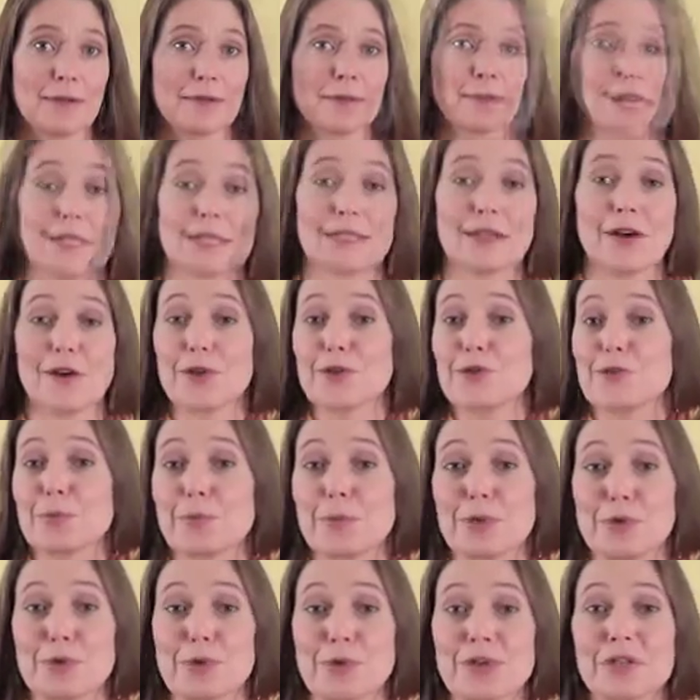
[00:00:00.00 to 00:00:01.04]
As
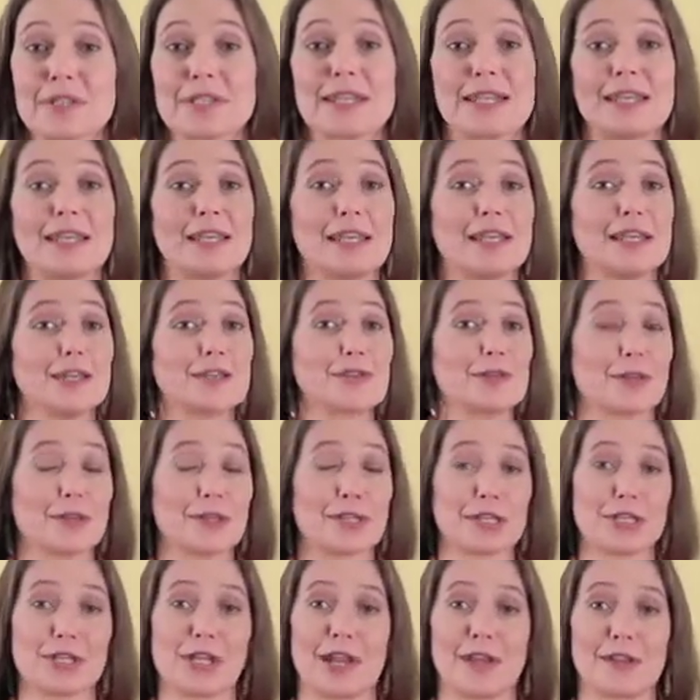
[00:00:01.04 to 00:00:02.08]
entrepreneurs, these are
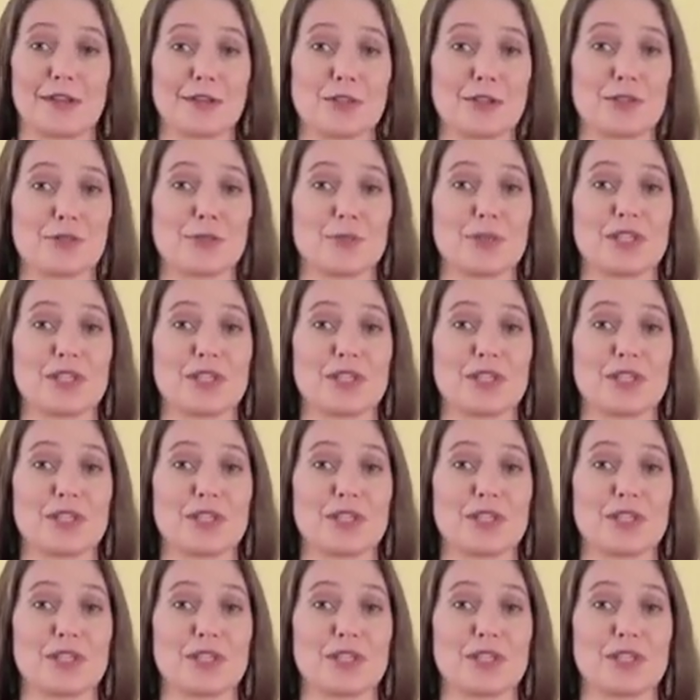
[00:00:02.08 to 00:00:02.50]
the challenges